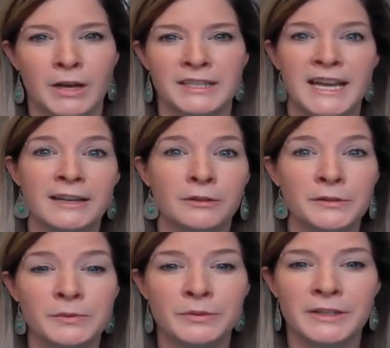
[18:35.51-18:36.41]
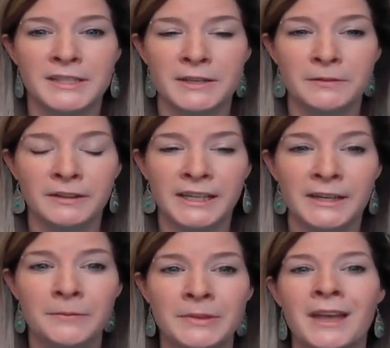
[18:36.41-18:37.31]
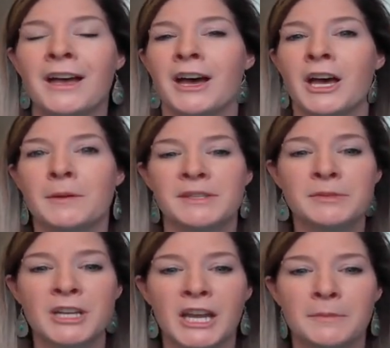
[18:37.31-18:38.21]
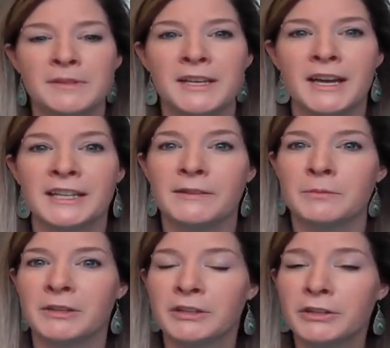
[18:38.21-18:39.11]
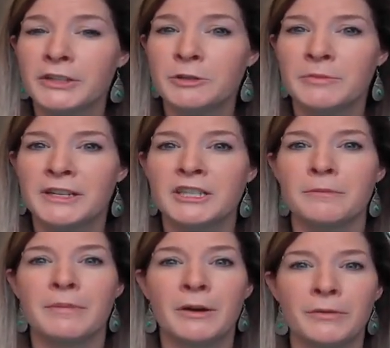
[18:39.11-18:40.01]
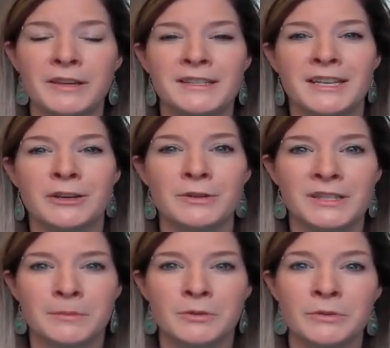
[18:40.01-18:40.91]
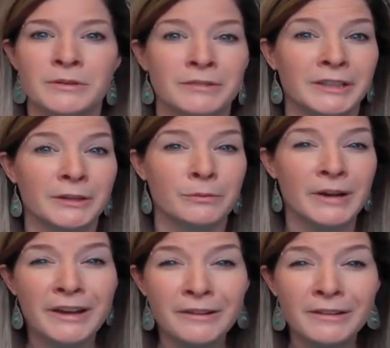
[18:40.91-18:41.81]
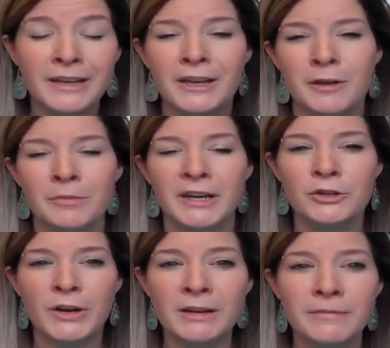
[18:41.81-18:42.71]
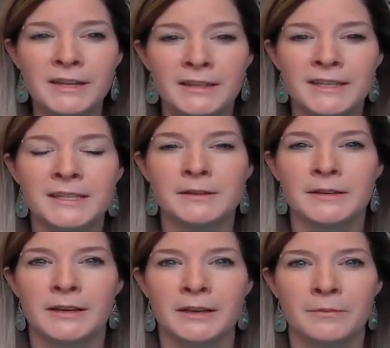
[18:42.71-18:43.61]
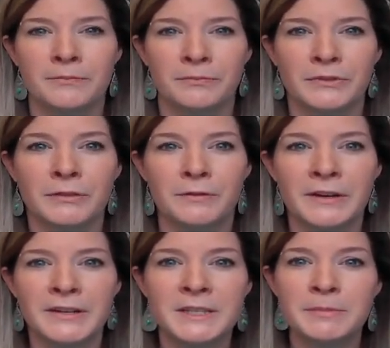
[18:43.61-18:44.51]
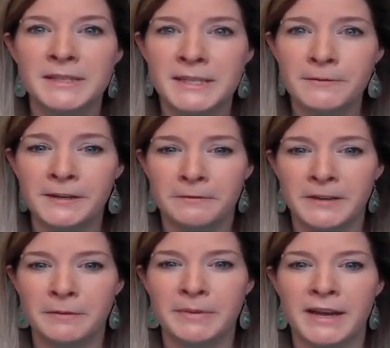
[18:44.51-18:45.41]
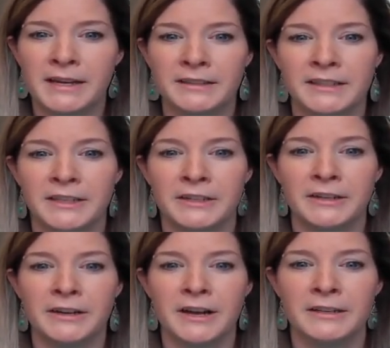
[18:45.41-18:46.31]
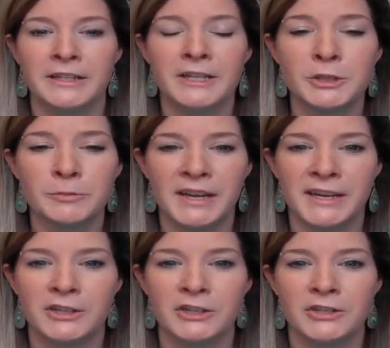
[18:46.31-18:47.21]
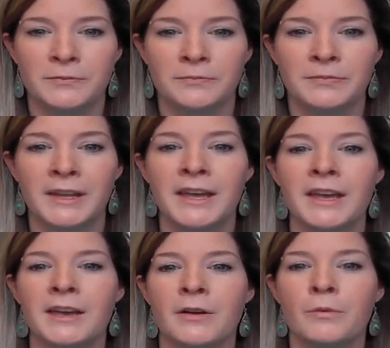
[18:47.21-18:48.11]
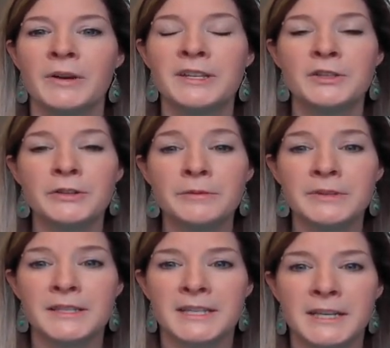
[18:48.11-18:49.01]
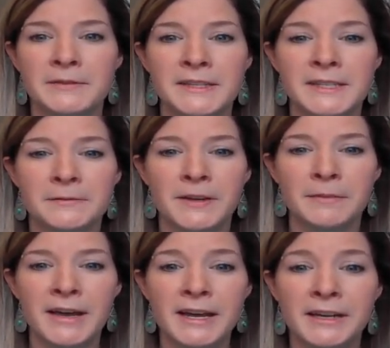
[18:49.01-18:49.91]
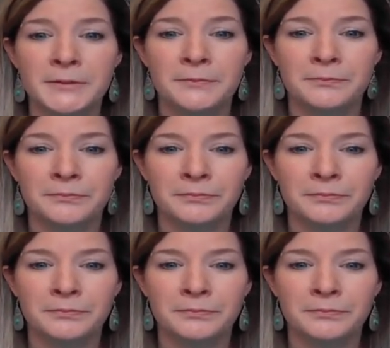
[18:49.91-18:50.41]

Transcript: attack those words differently. Sometimes I give them encouragement about things I notice them doing really well, but I try to make this very specific feedback here on each page. When a student receives this feedback,